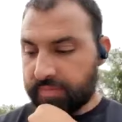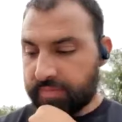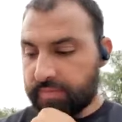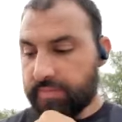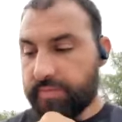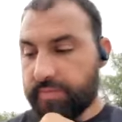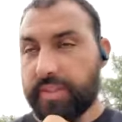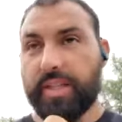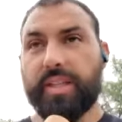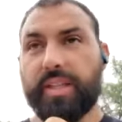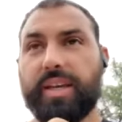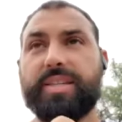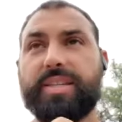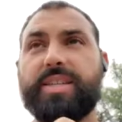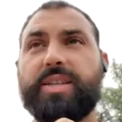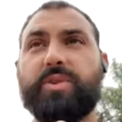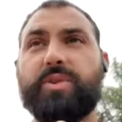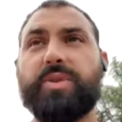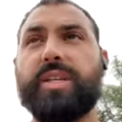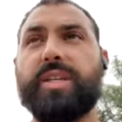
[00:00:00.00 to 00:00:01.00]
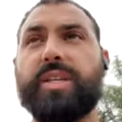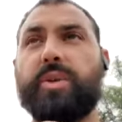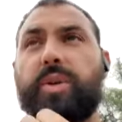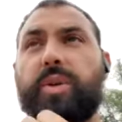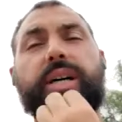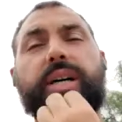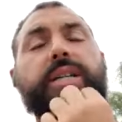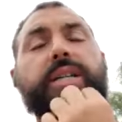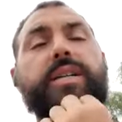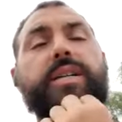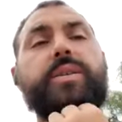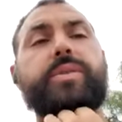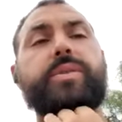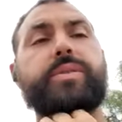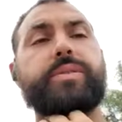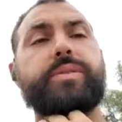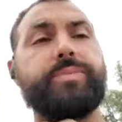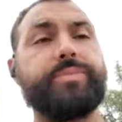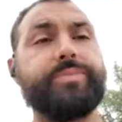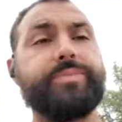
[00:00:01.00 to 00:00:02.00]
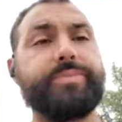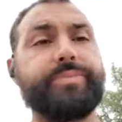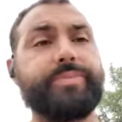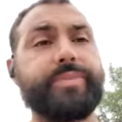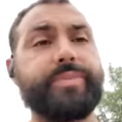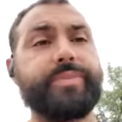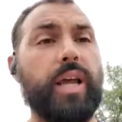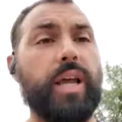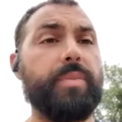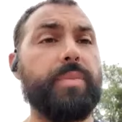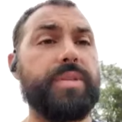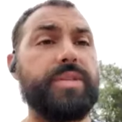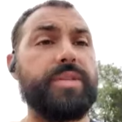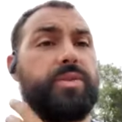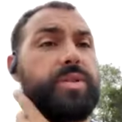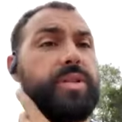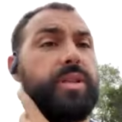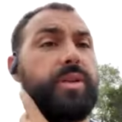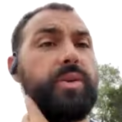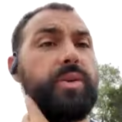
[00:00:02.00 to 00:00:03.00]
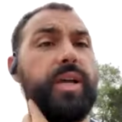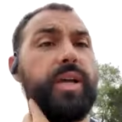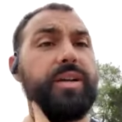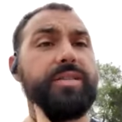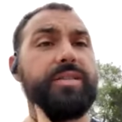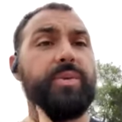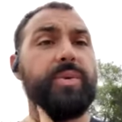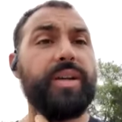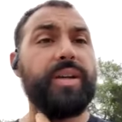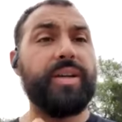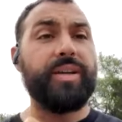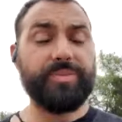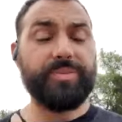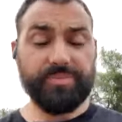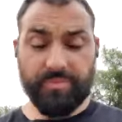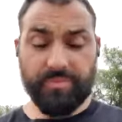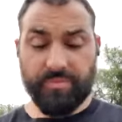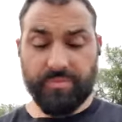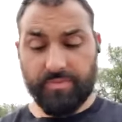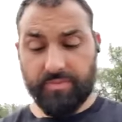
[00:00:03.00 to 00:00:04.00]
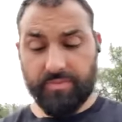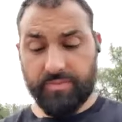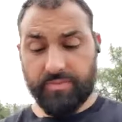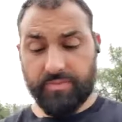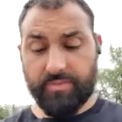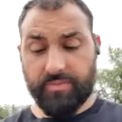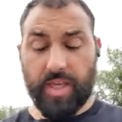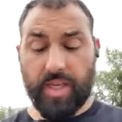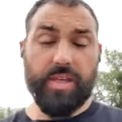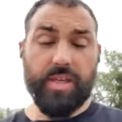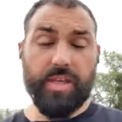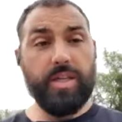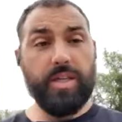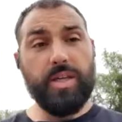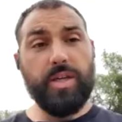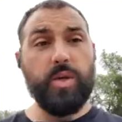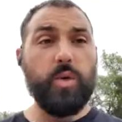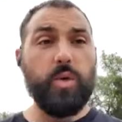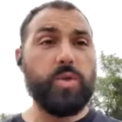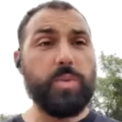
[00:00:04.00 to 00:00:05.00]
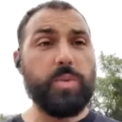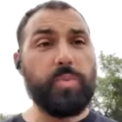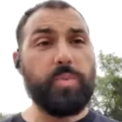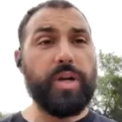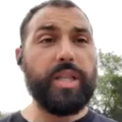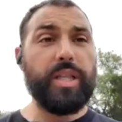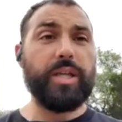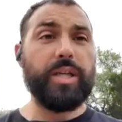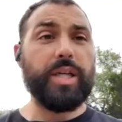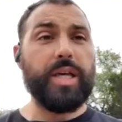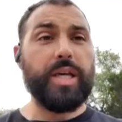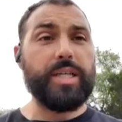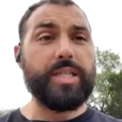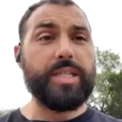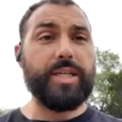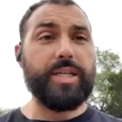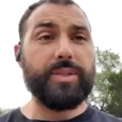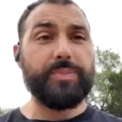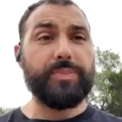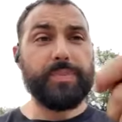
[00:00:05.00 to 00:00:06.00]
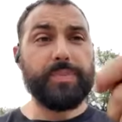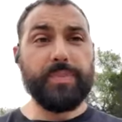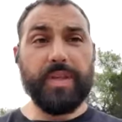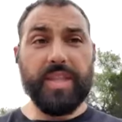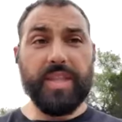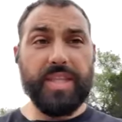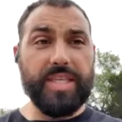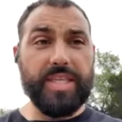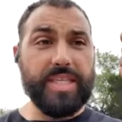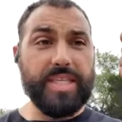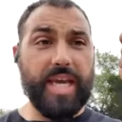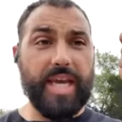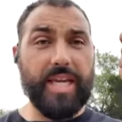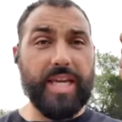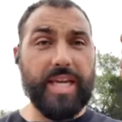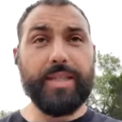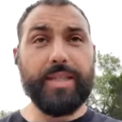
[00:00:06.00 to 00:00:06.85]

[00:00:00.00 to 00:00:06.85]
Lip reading: They're like citrusy little cocktails. And I am a citrusy little cocktail right now. Who's a pretty little cocktail? This guy.